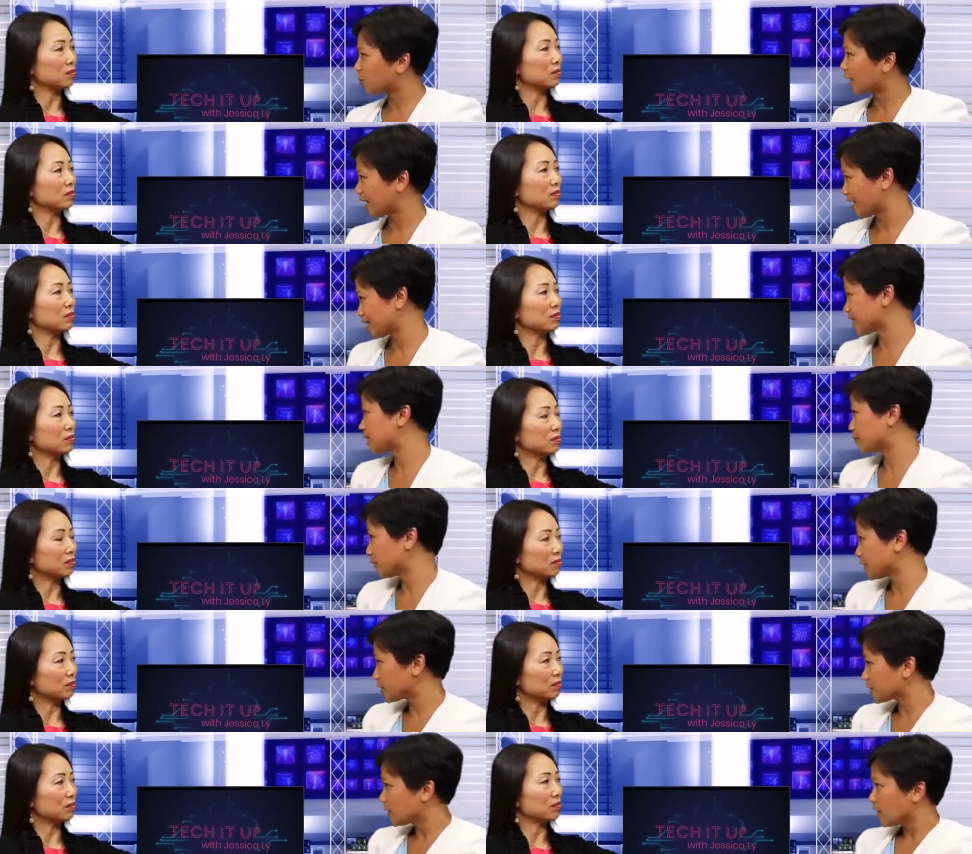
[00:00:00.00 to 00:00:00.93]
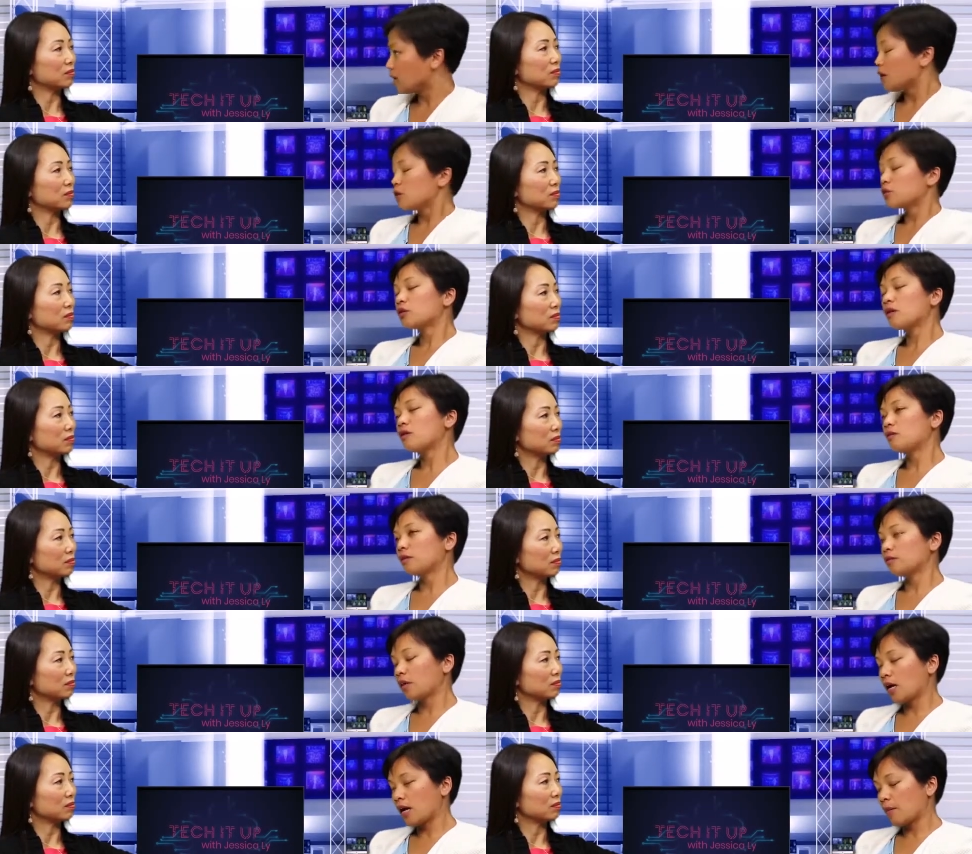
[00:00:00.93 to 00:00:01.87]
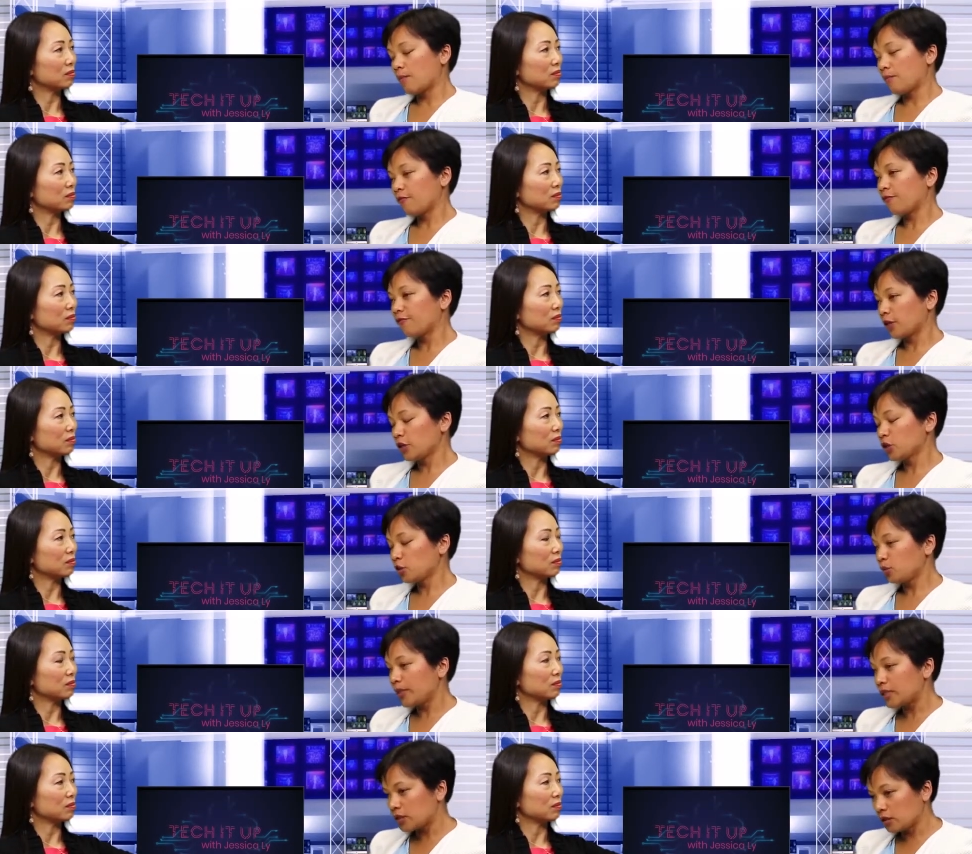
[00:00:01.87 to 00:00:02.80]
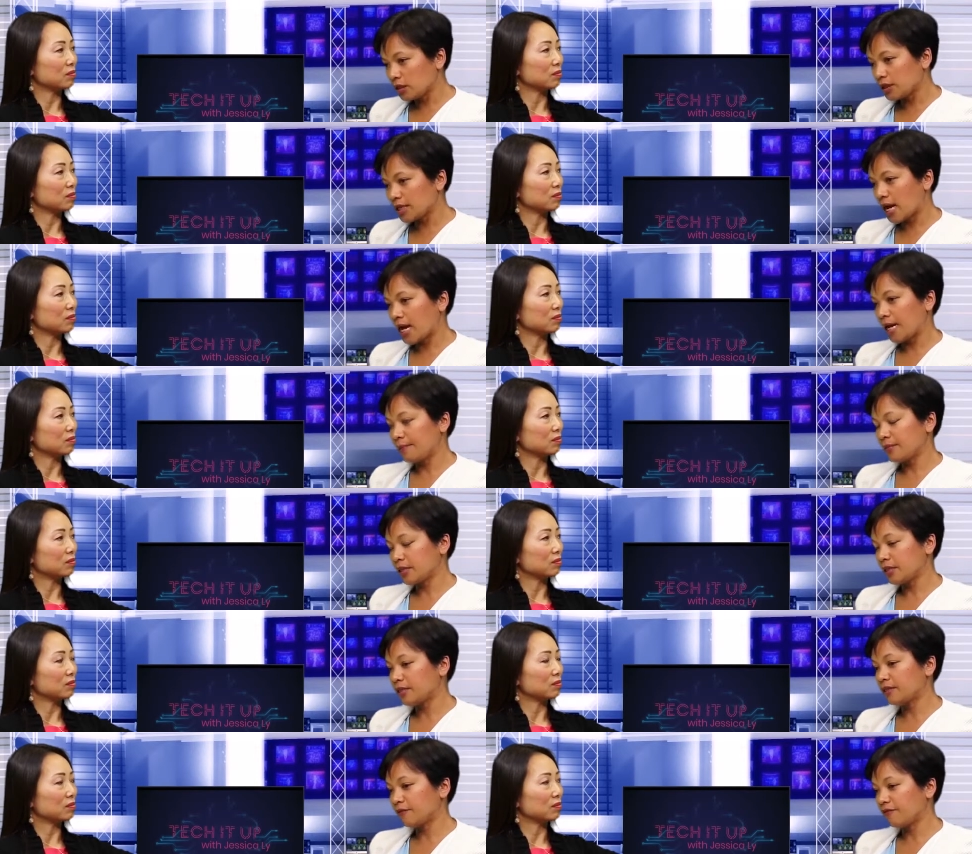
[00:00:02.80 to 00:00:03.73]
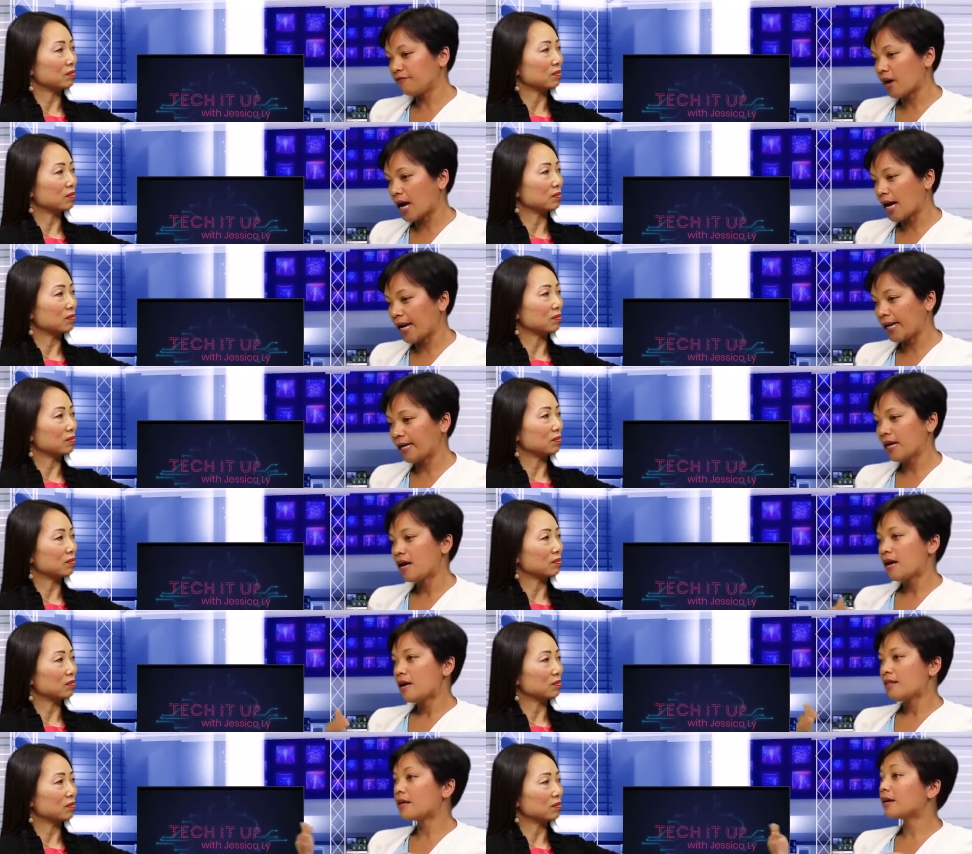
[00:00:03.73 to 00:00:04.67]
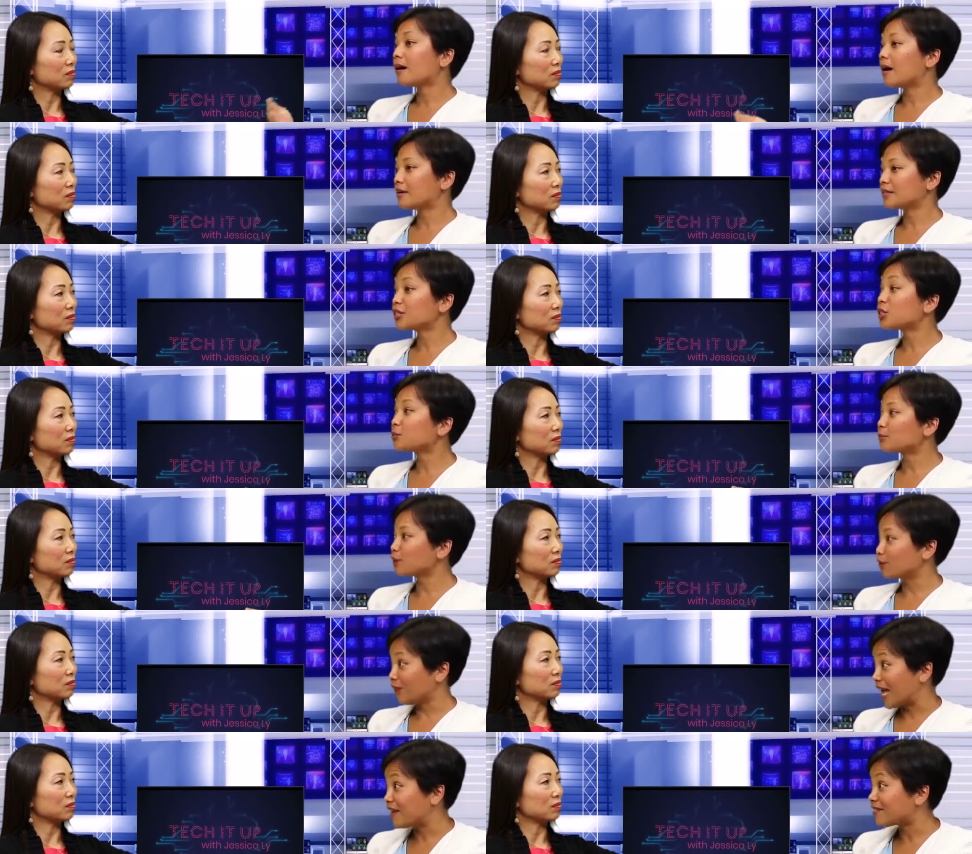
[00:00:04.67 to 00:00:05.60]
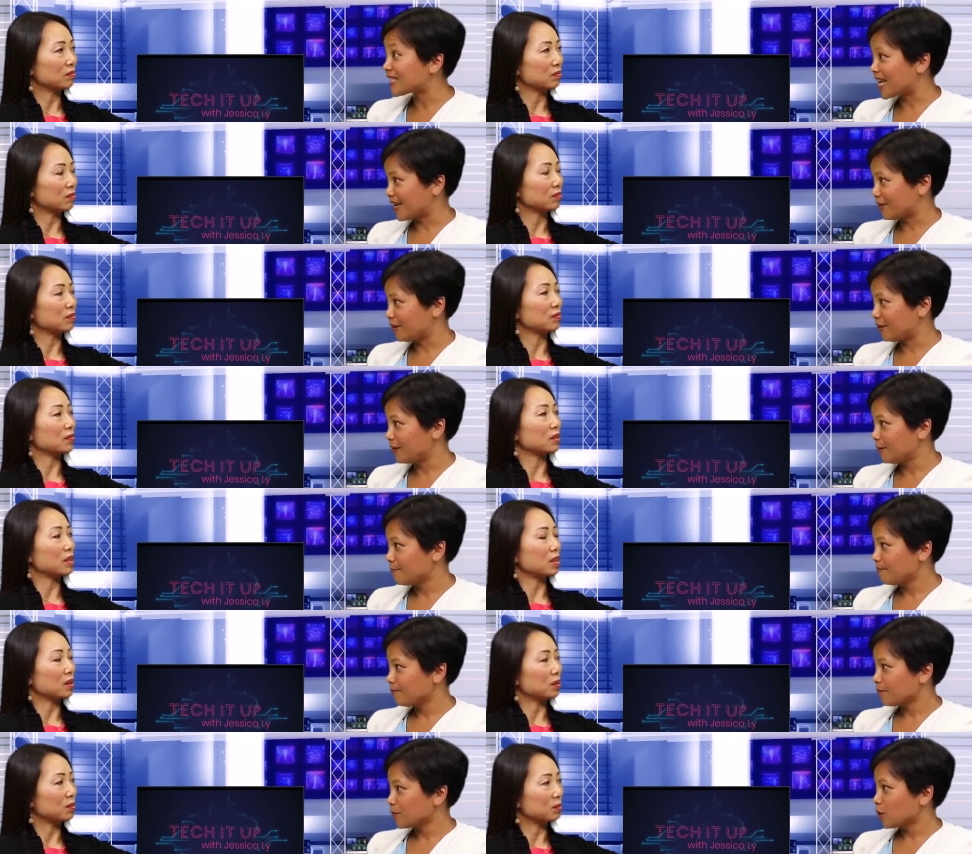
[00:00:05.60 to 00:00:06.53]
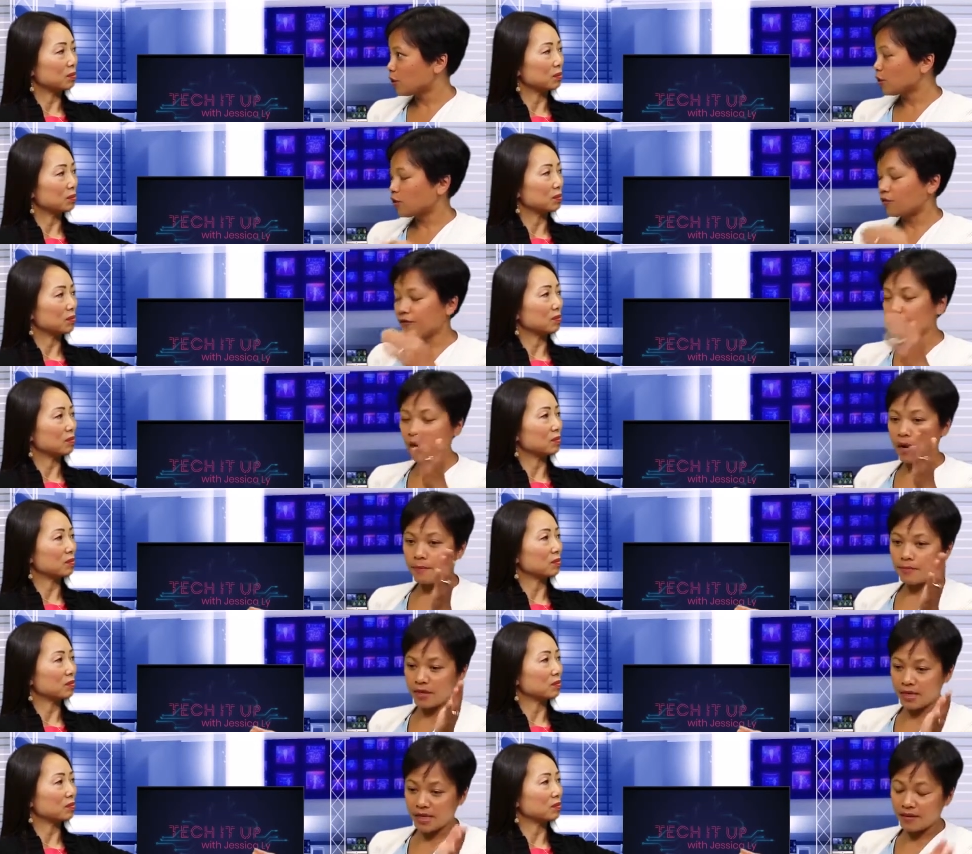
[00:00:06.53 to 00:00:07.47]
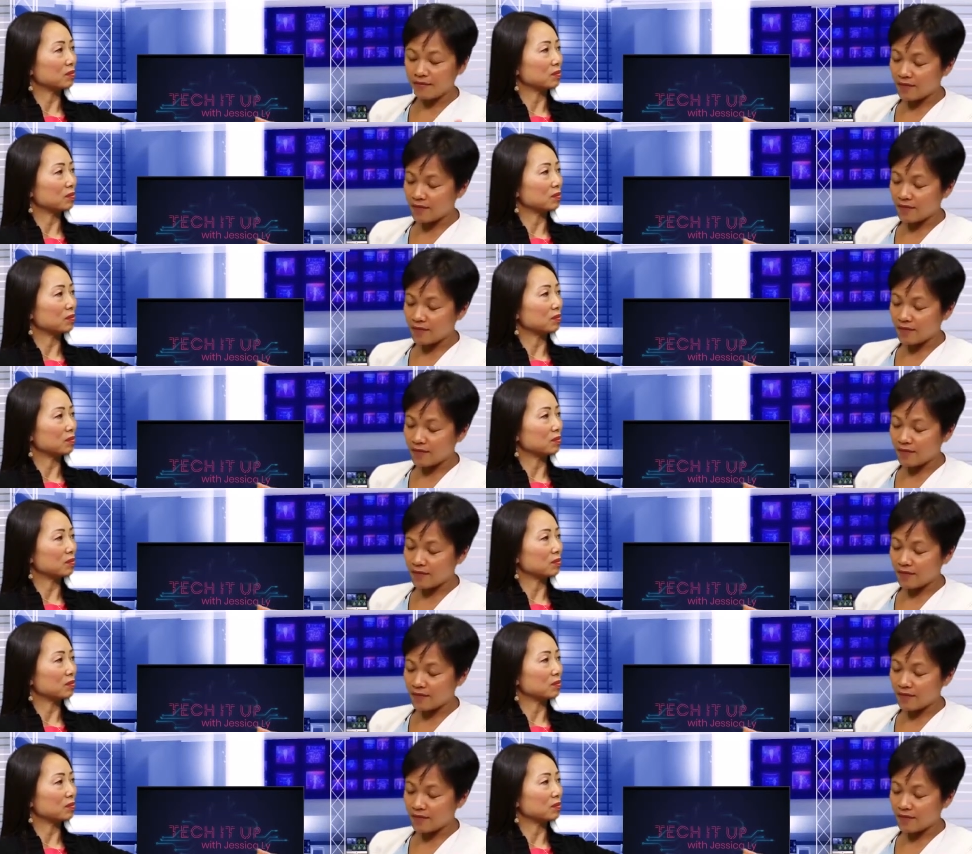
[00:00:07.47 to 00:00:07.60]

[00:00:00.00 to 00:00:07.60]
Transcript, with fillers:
Speaker 1: to mm-hmm. our customers. Mm-hmm. So um, first, we took time to define the customer lifecycle, okay. you know, from the